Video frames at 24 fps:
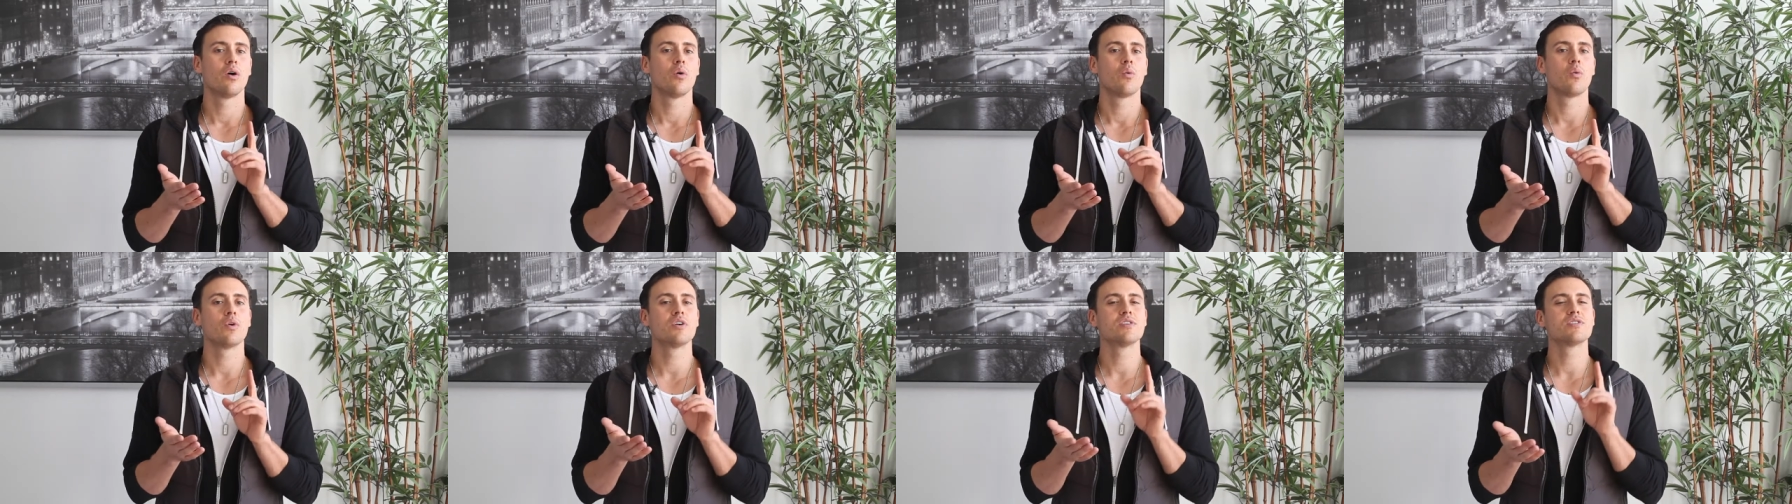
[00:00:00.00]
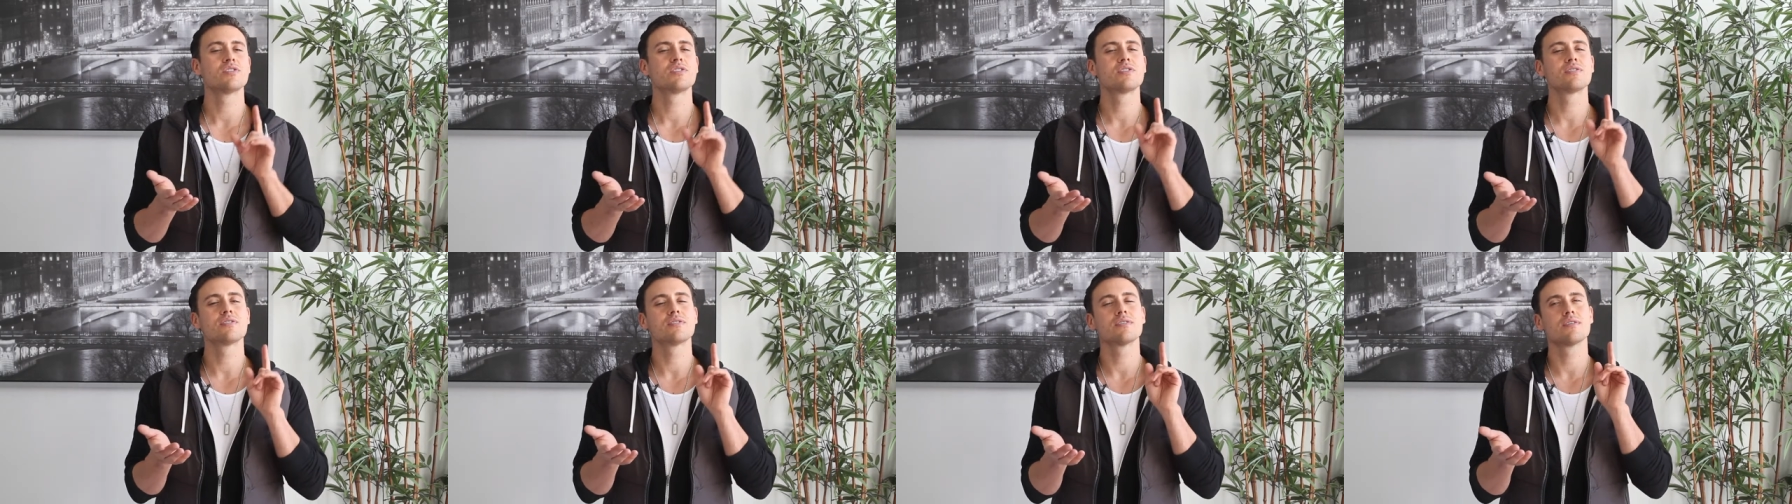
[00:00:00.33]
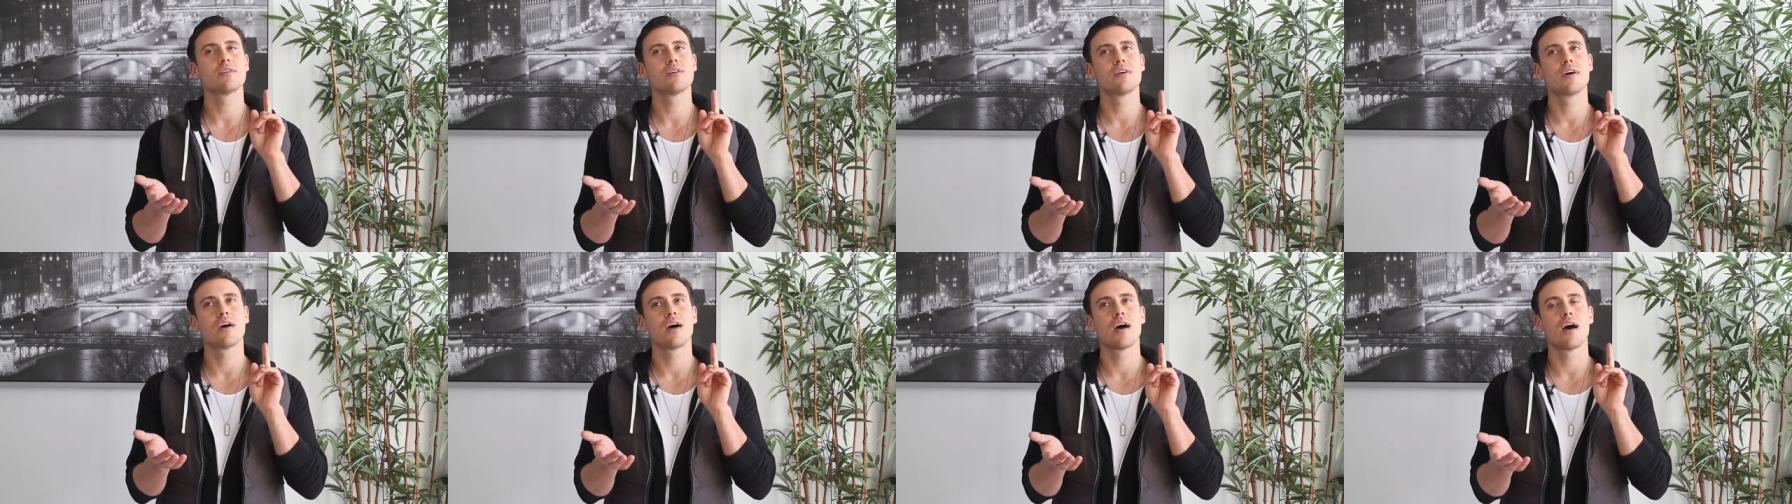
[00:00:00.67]
was,
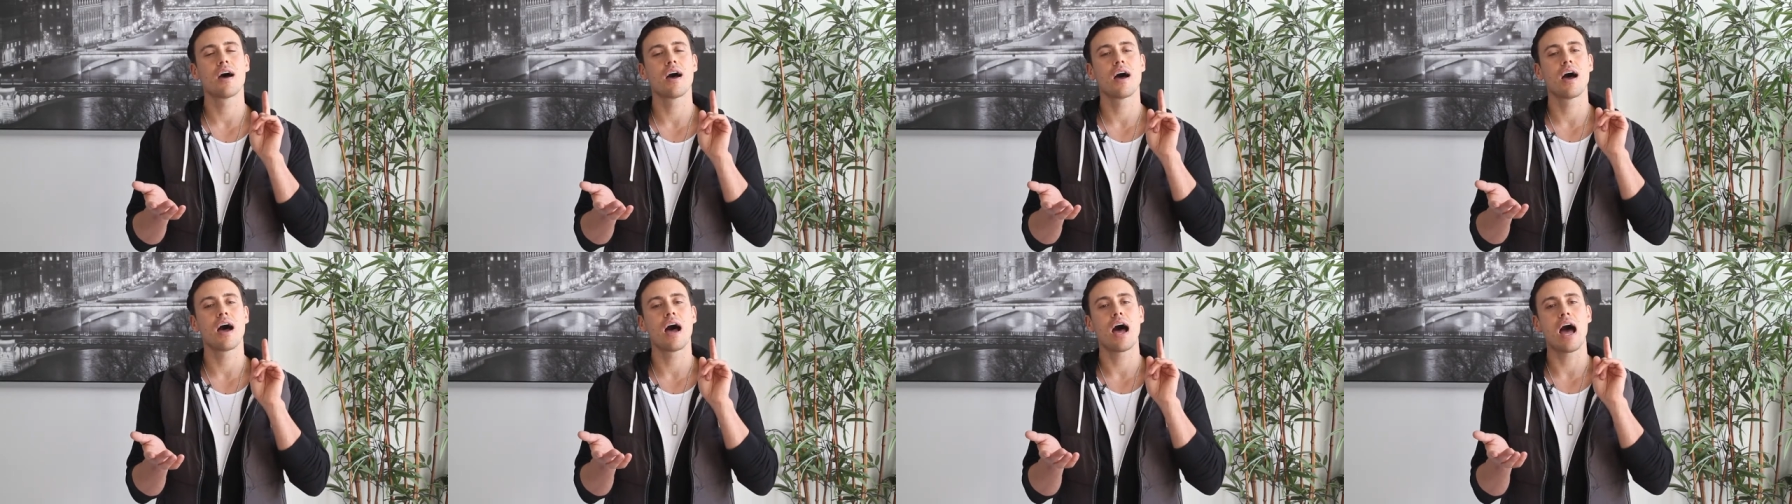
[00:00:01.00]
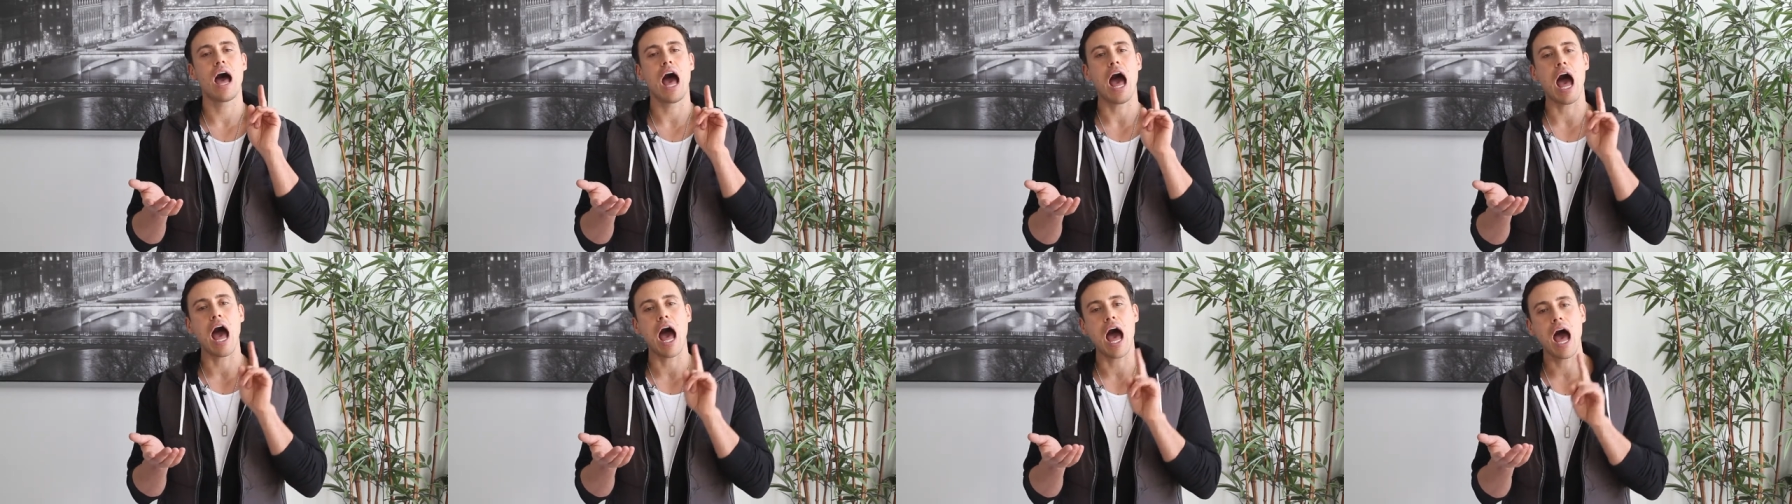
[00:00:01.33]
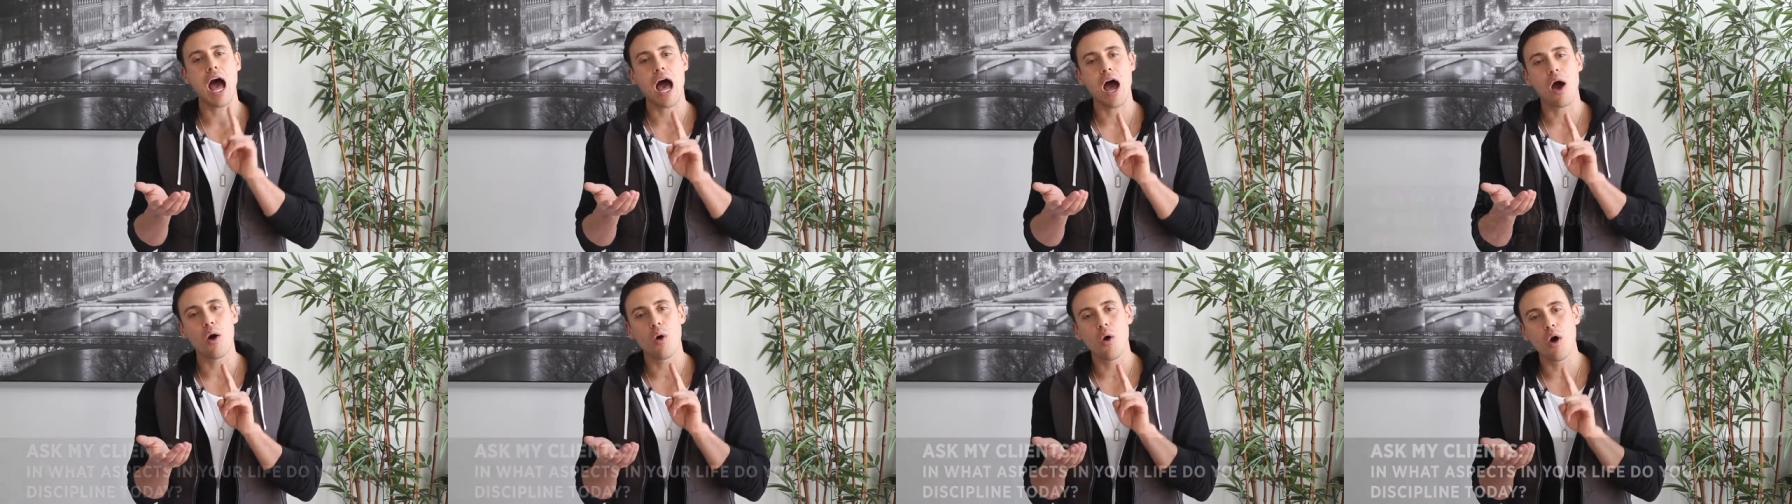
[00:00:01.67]

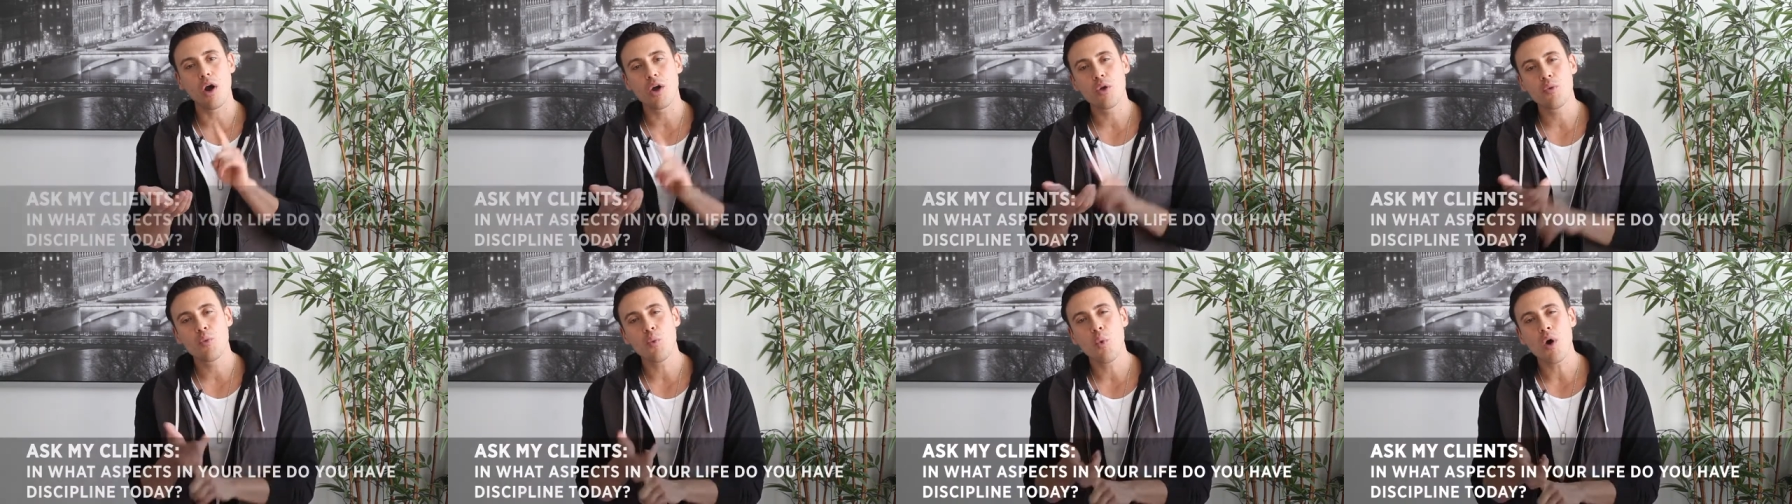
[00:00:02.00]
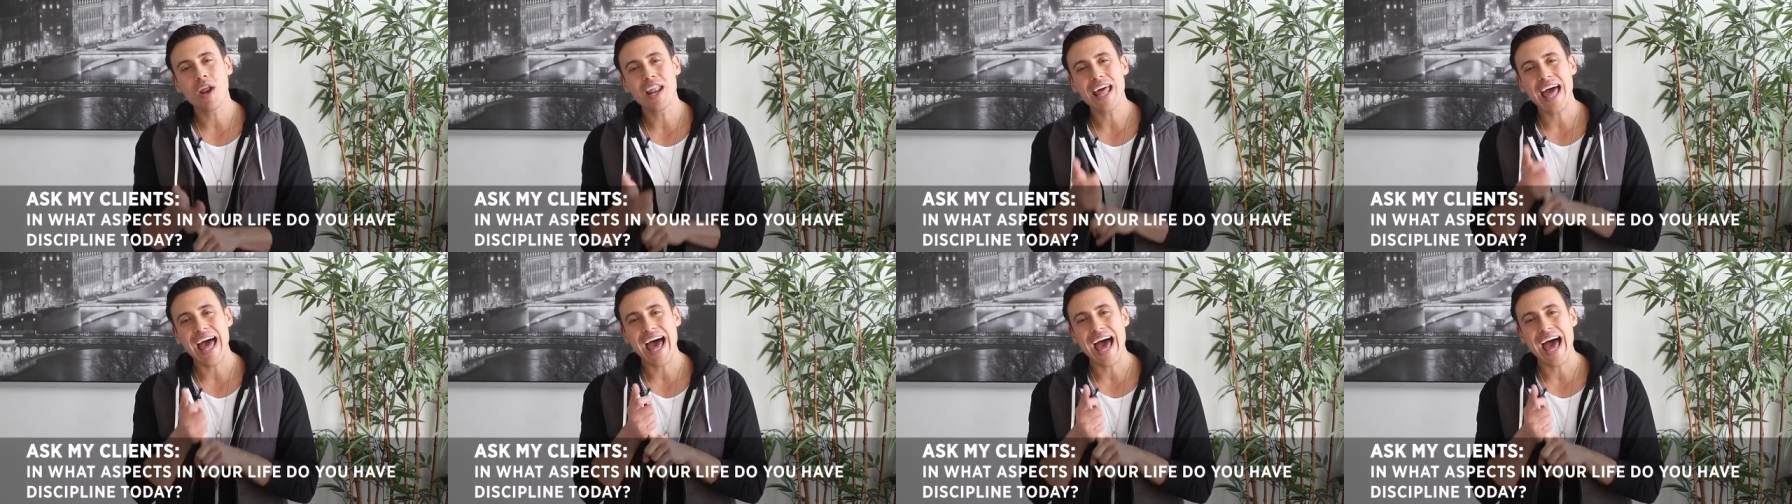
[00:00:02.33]
in what